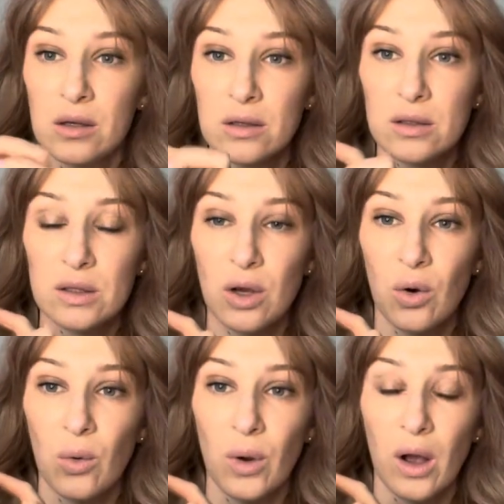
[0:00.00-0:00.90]

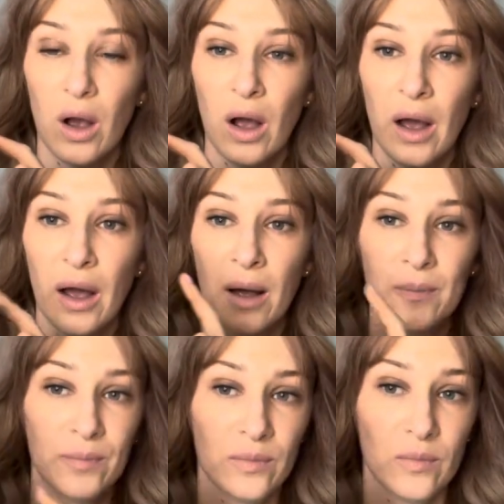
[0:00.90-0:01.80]
So
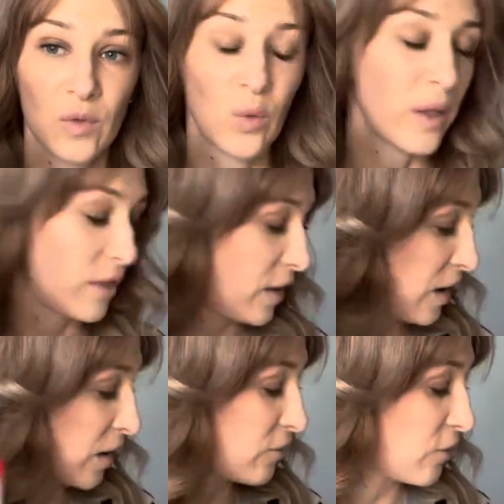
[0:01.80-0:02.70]
um, one thing
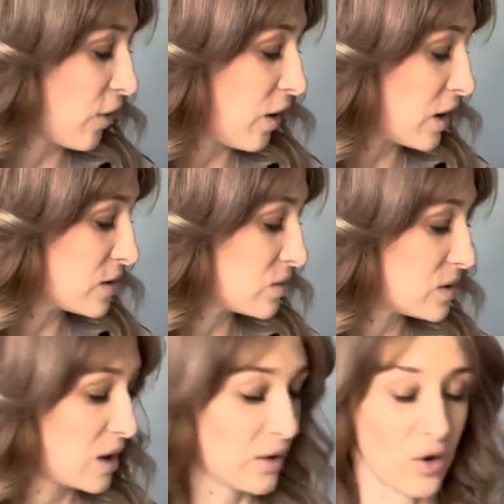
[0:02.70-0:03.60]
I forgot to
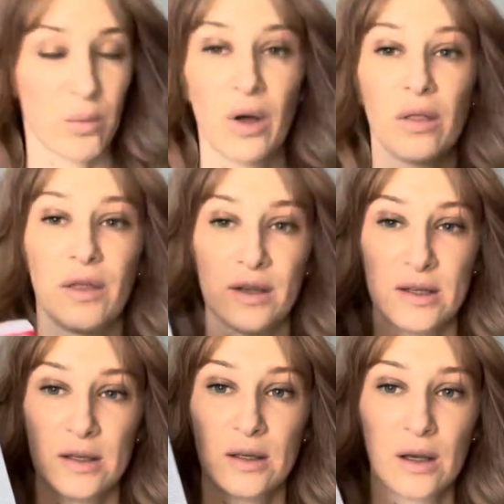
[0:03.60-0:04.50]
tell you about
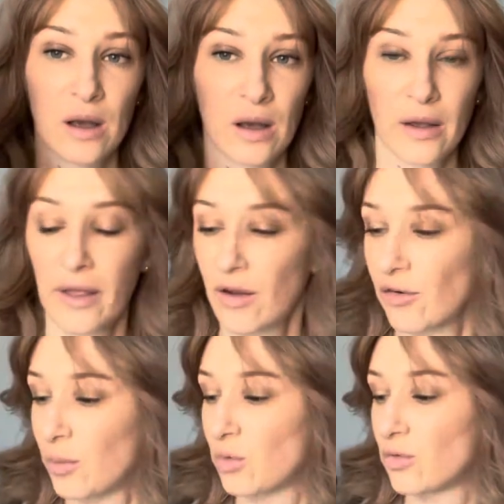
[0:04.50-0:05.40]
this uh, hair
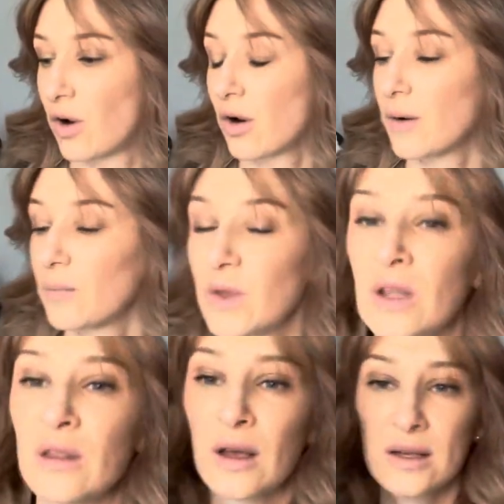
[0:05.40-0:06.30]
remover.
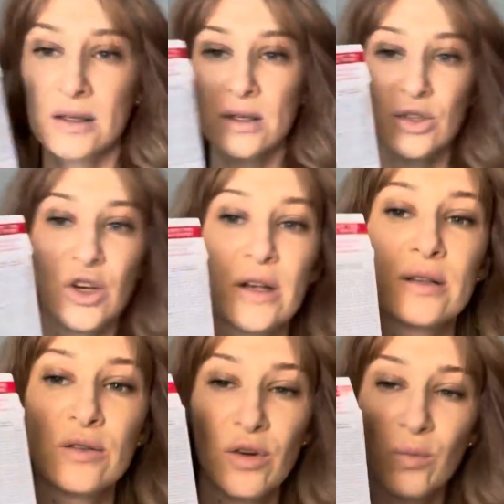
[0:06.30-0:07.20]
It doesn't
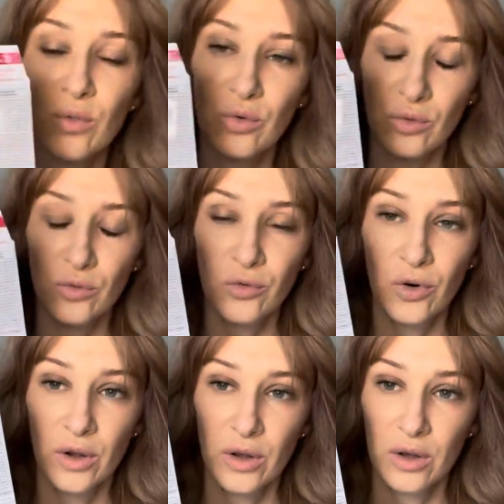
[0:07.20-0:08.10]
just remove
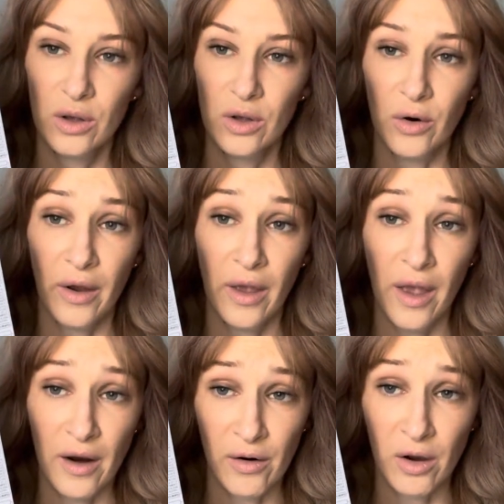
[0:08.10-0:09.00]
your
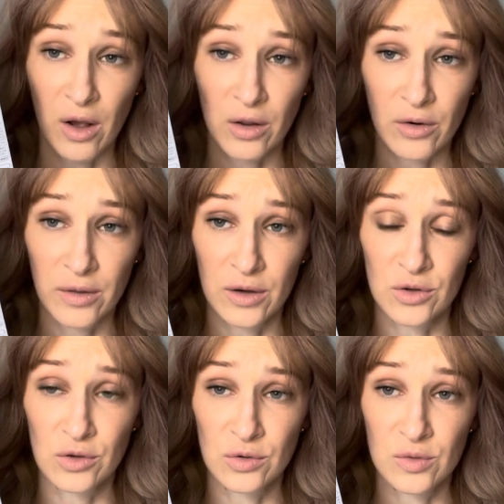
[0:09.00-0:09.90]
hair color that you
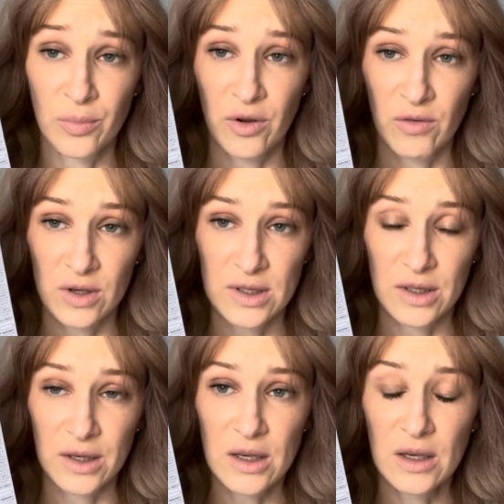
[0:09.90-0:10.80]
used
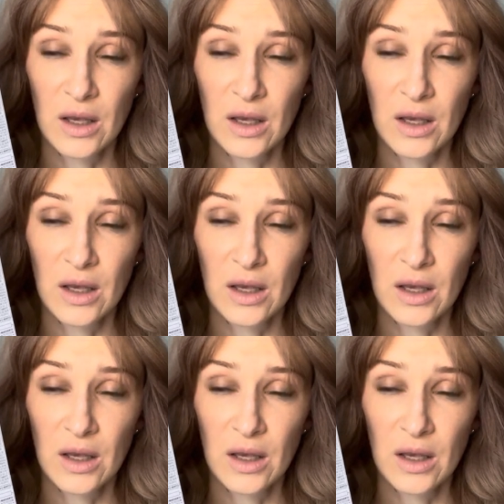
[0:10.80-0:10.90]
previously.